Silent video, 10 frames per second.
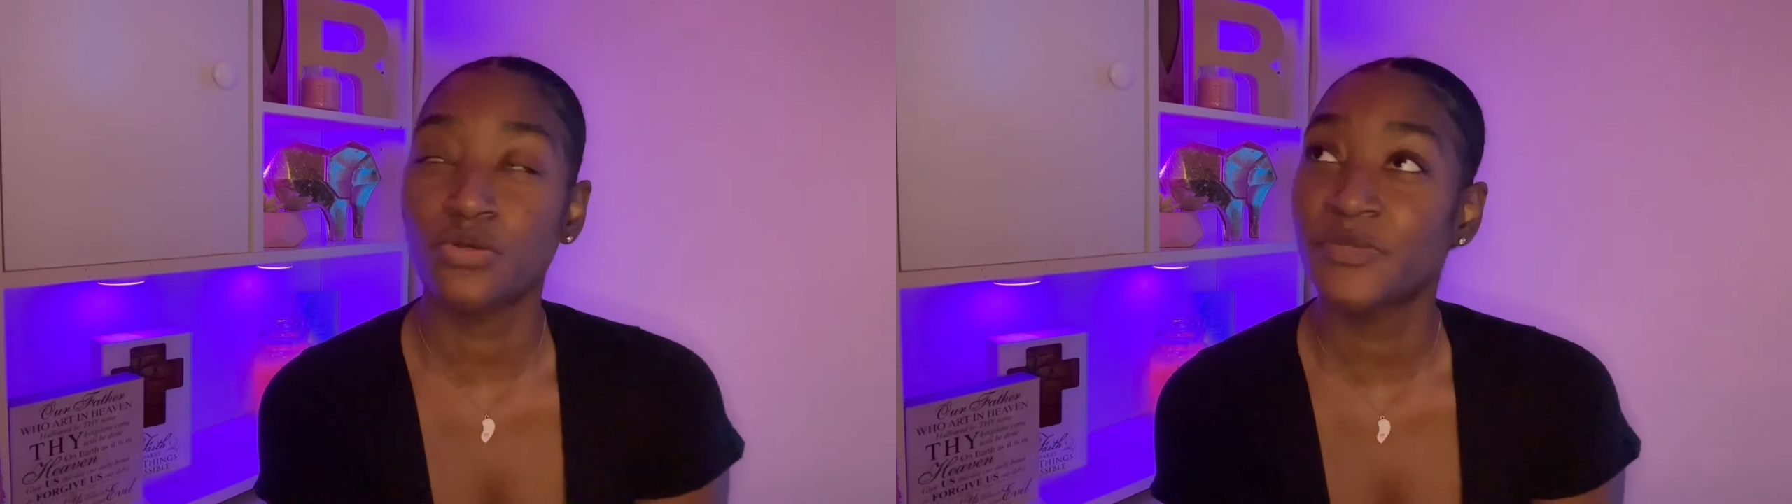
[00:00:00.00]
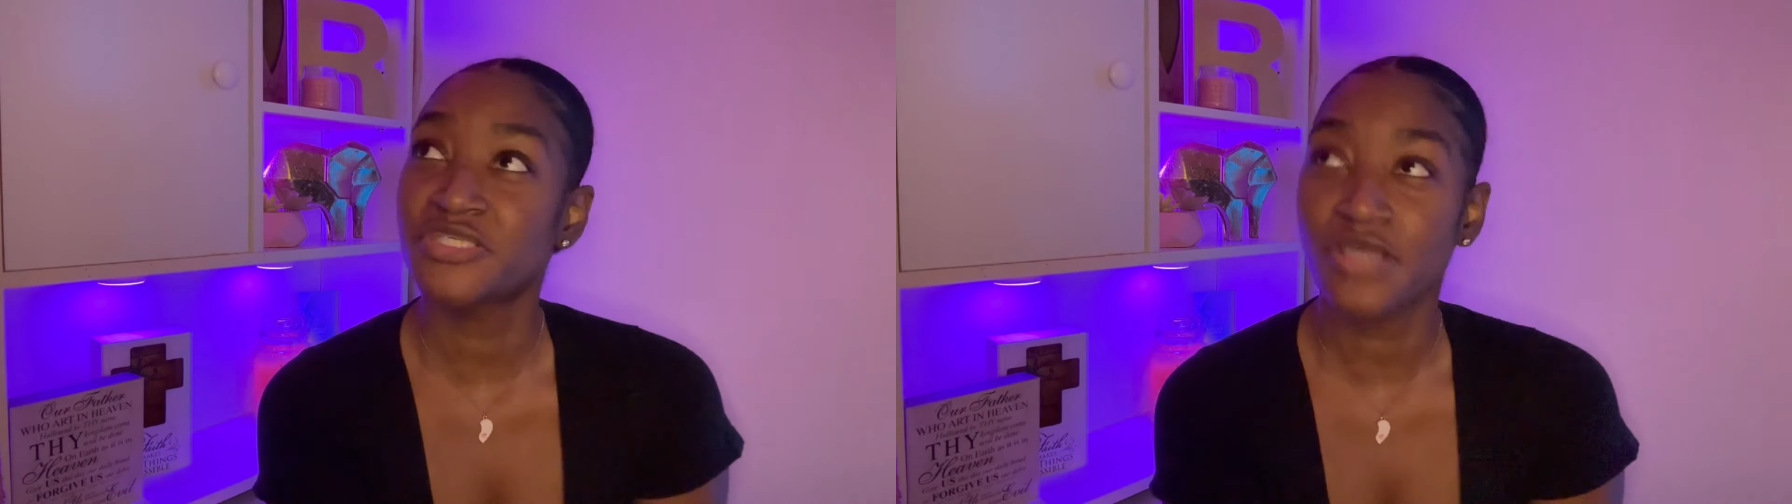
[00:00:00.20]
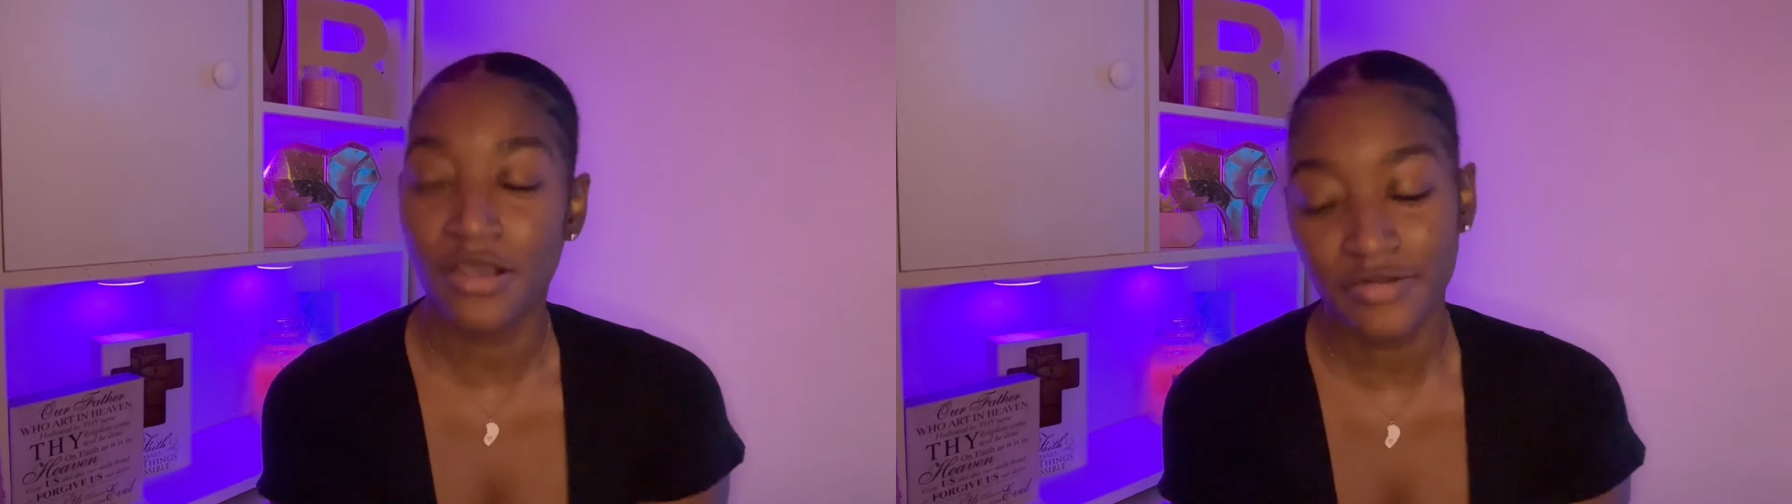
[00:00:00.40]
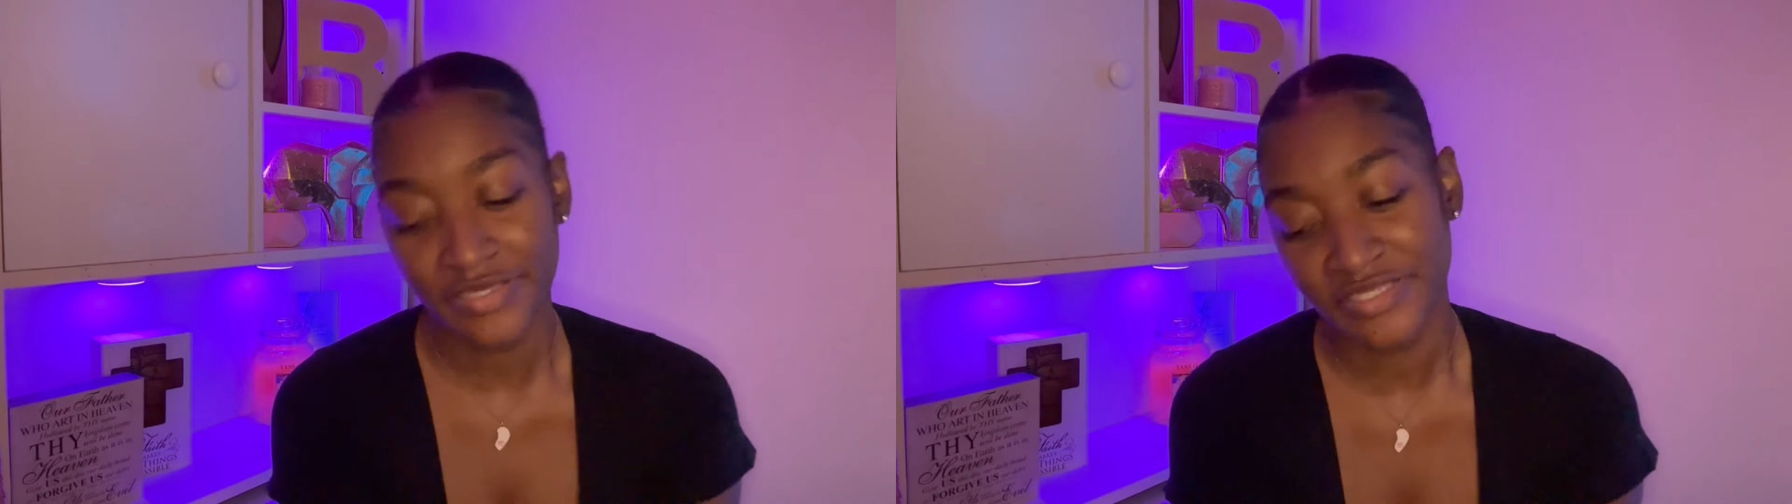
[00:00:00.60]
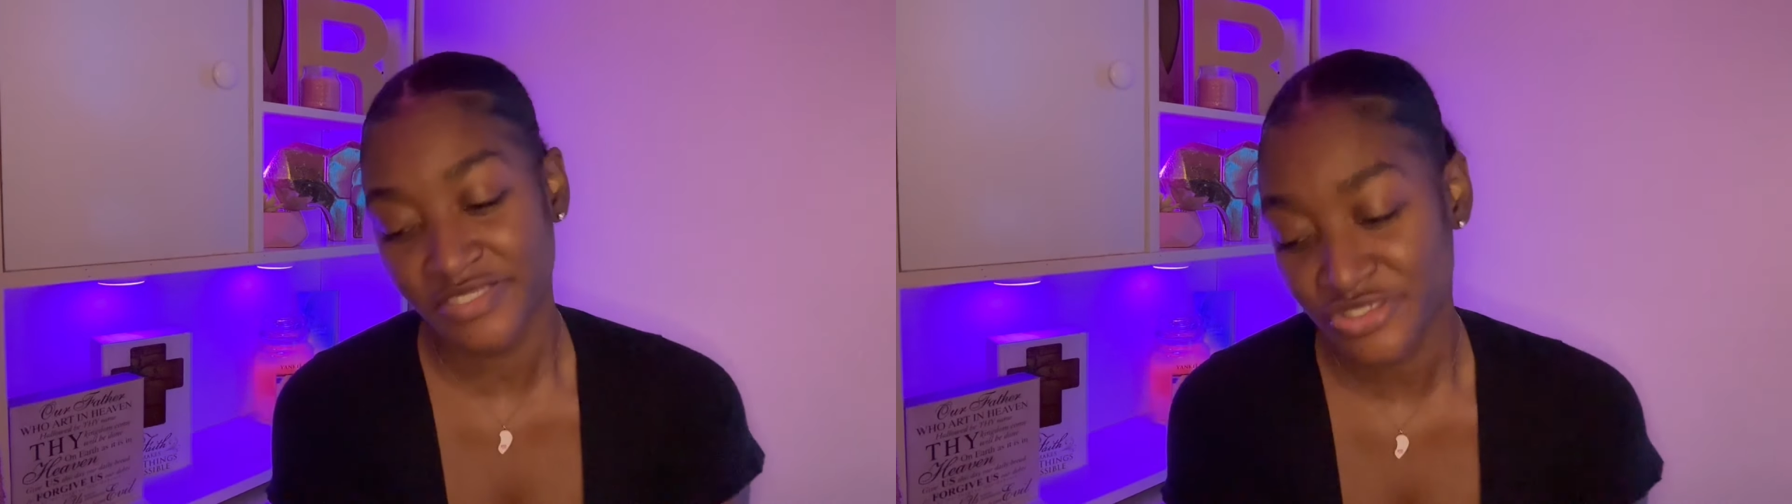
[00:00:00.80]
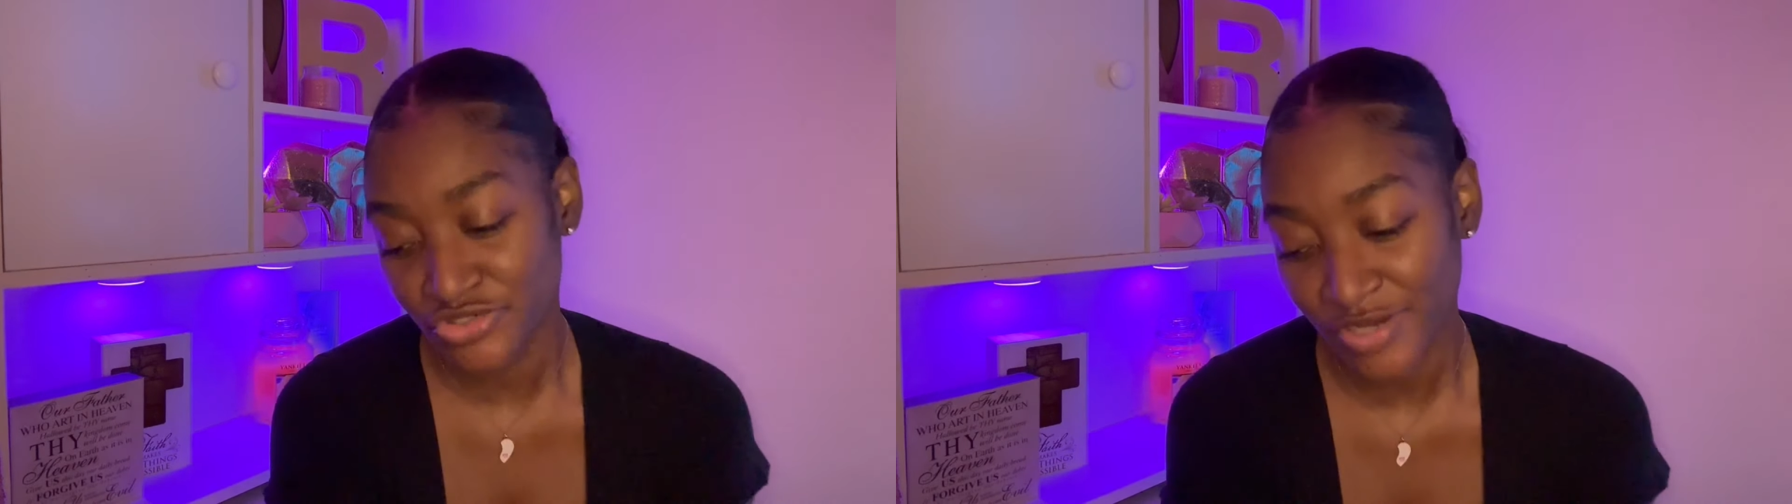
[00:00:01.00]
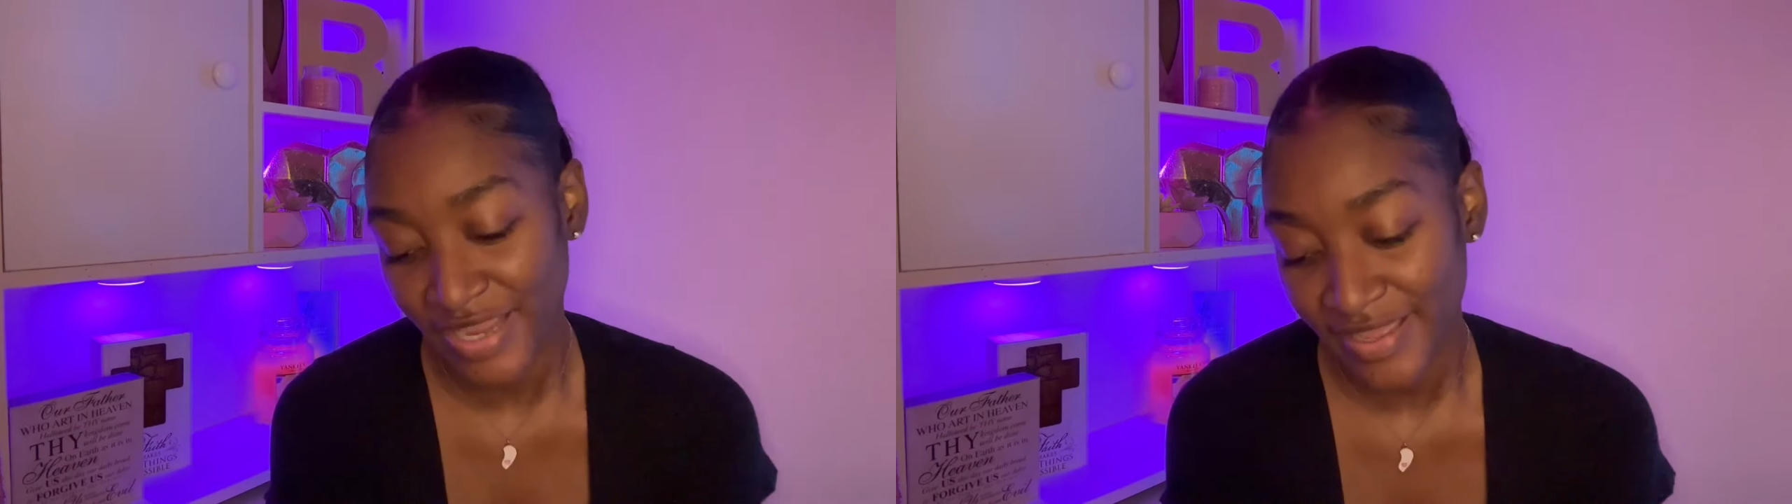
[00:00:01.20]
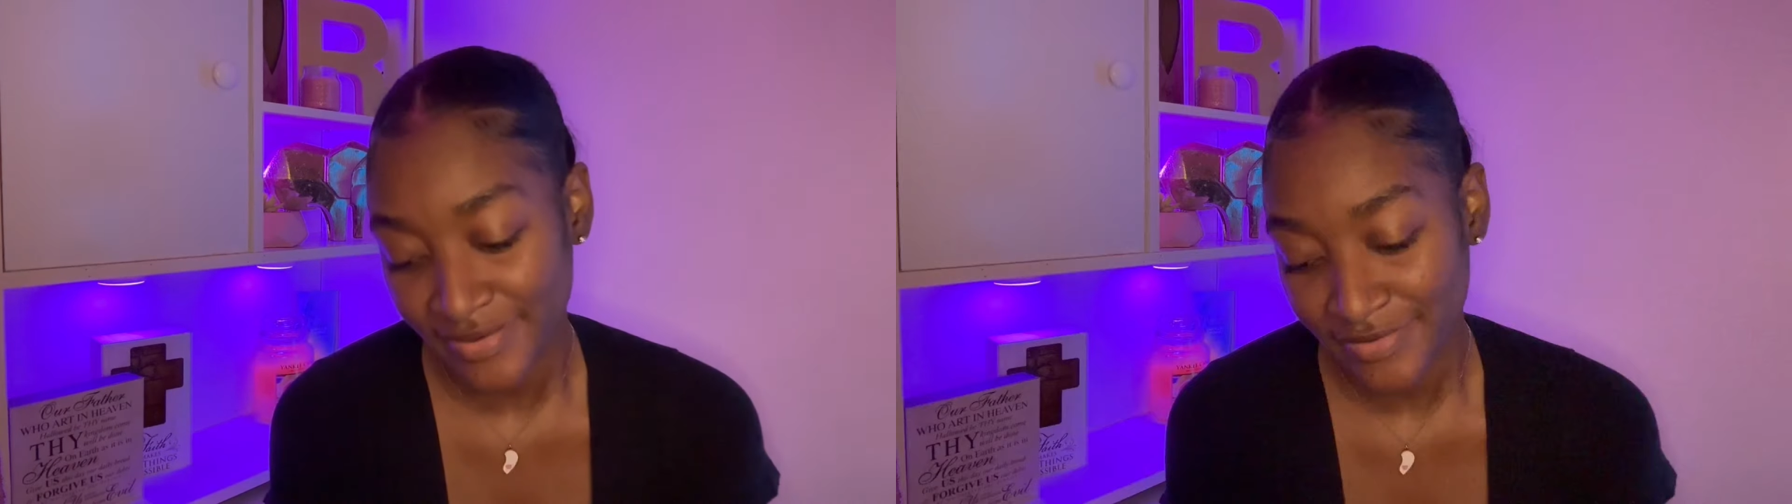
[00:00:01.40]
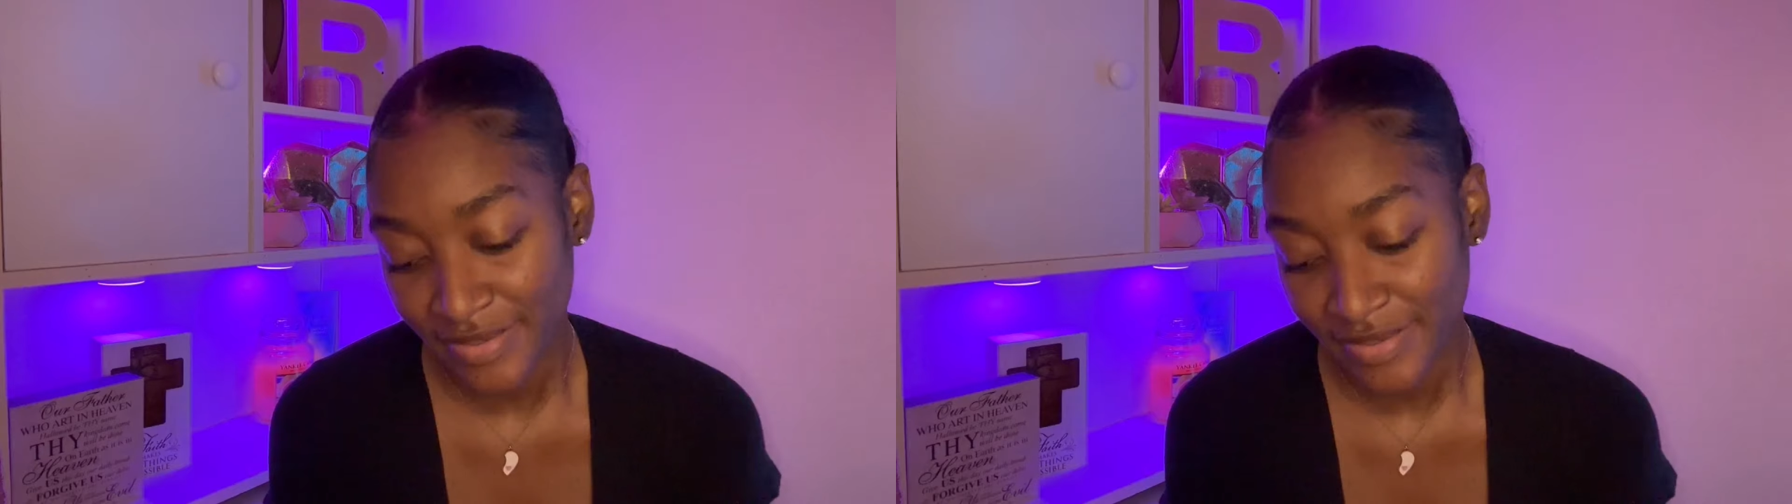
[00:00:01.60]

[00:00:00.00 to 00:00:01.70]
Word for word: much harder in a diss track,